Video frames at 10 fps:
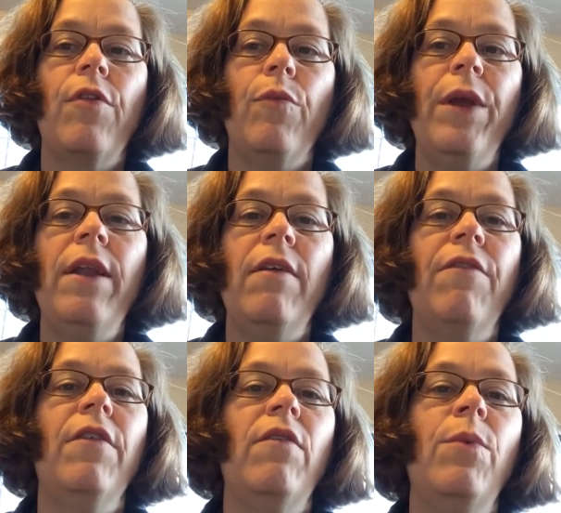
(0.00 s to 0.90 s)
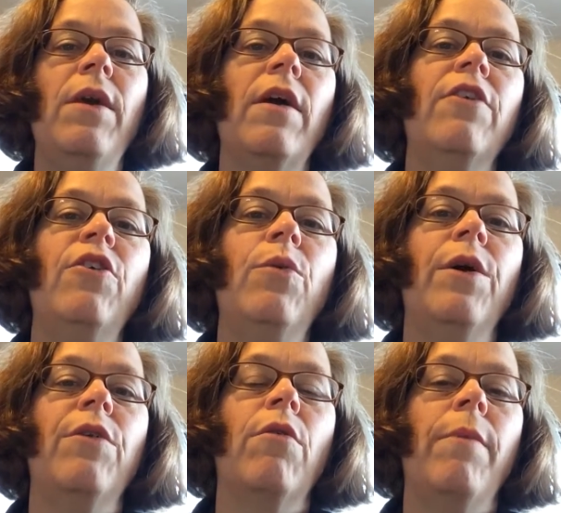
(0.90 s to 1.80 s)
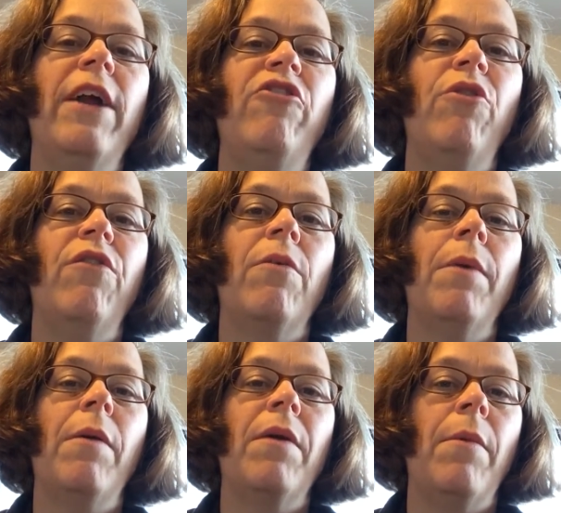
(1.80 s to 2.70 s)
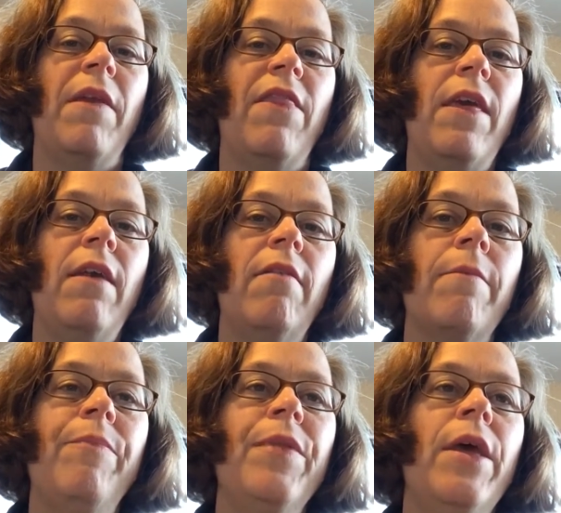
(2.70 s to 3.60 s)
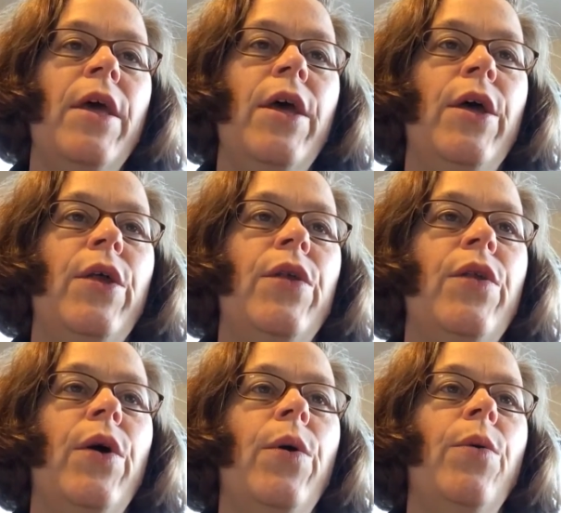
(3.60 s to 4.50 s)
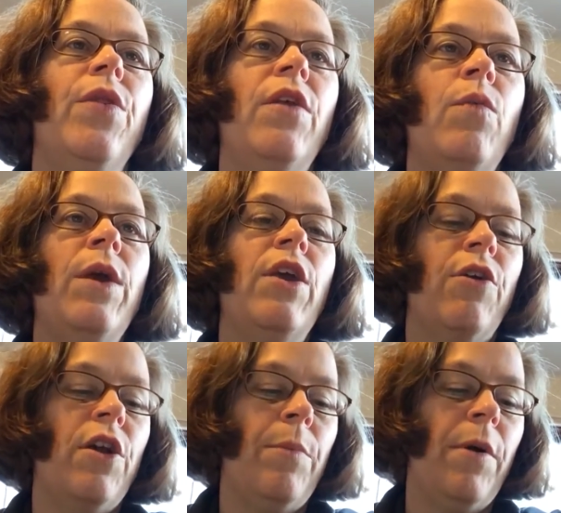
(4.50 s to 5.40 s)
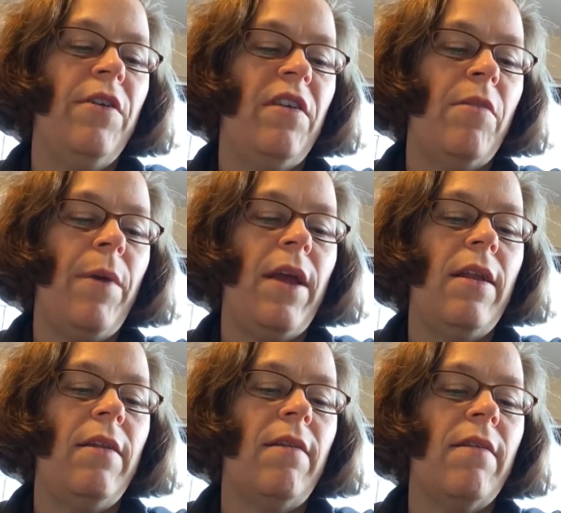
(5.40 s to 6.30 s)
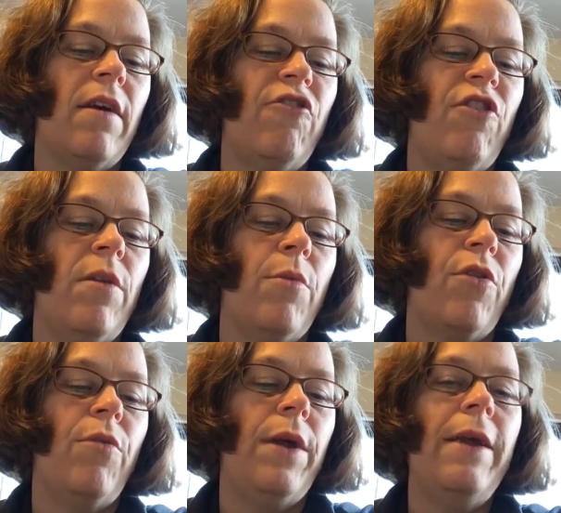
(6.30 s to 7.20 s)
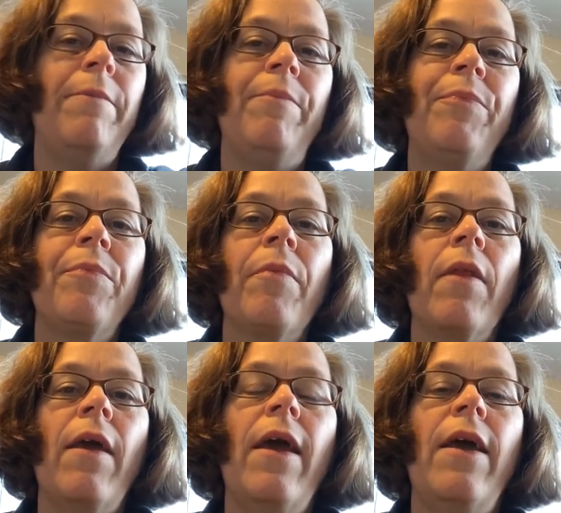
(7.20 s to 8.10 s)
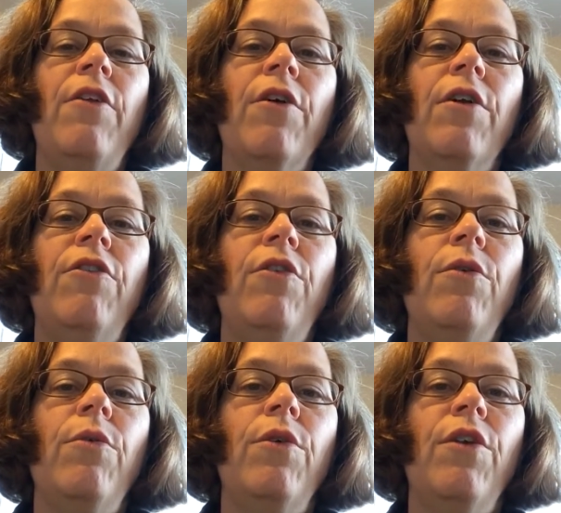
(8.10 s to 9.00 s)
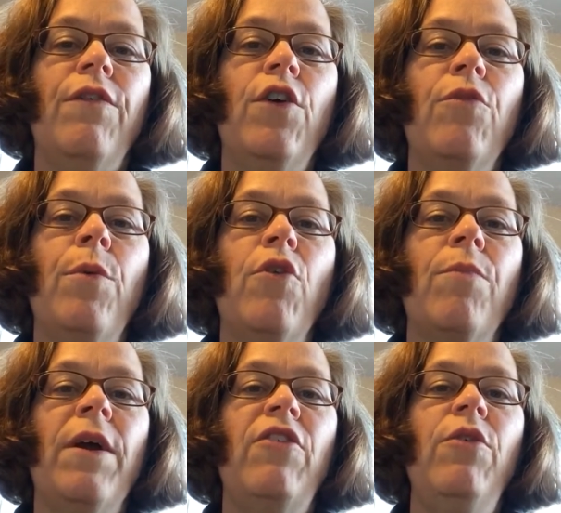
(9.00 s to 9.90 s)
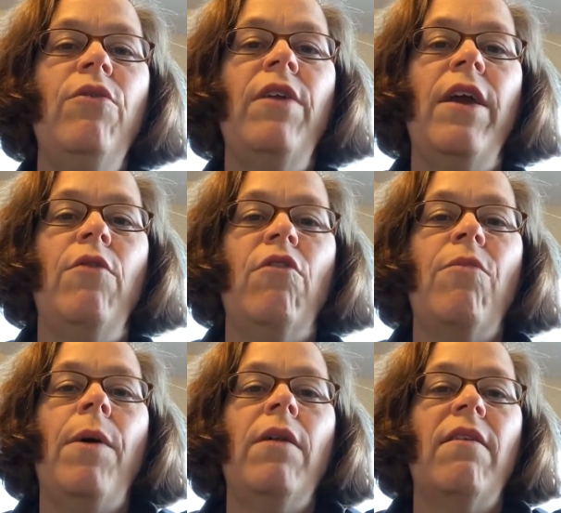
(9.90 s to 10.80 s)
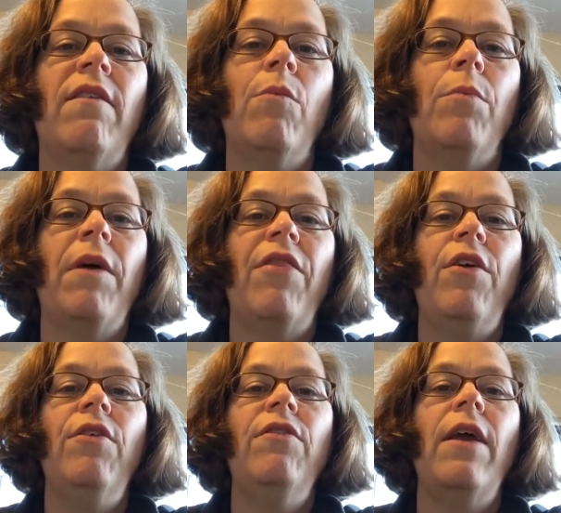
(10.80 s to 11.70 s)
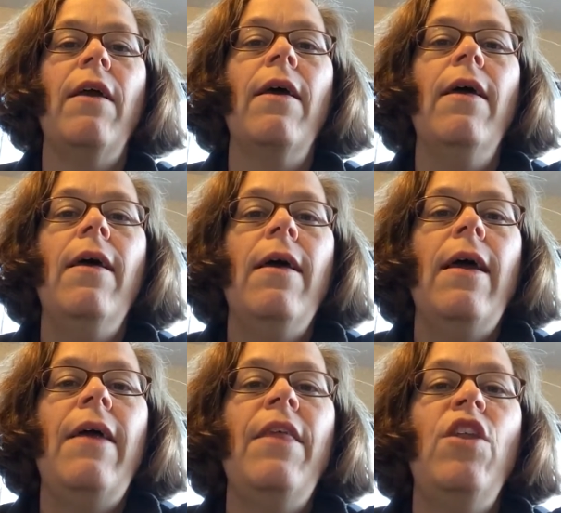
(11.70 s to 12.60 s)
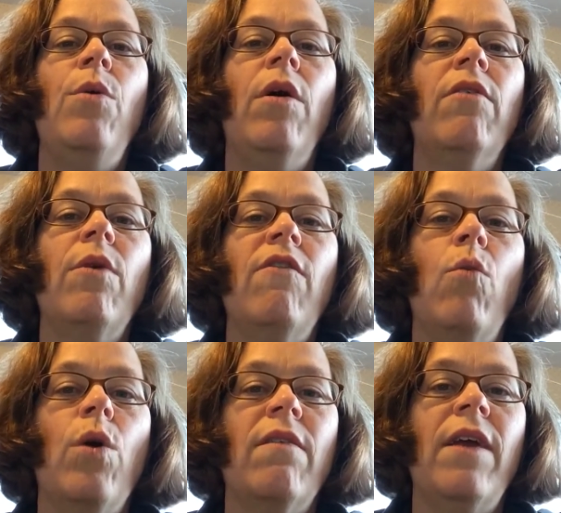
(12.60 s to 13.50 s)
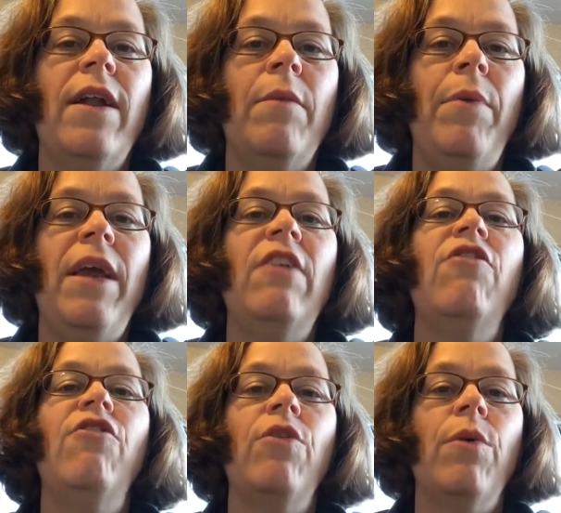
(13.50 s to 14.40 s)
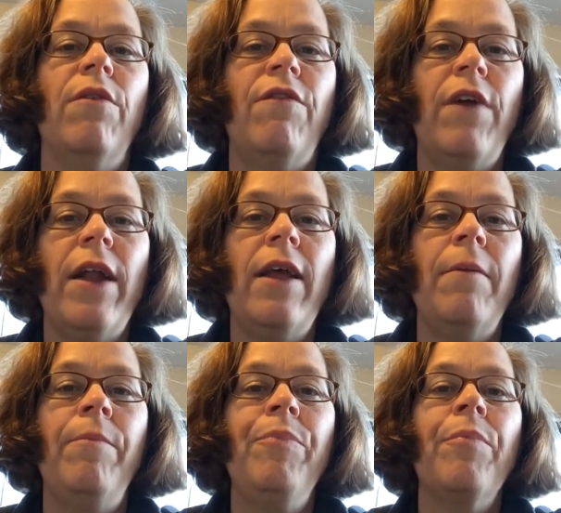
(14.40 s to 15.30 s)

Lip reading: reading for this week, I do want to remind you of some upcoming things. So this week you're going to participate in discussion number 3, and you're going to do your first post by Tuesday and respond to someone by Thursday. And then you also have a works cited page due on Friday.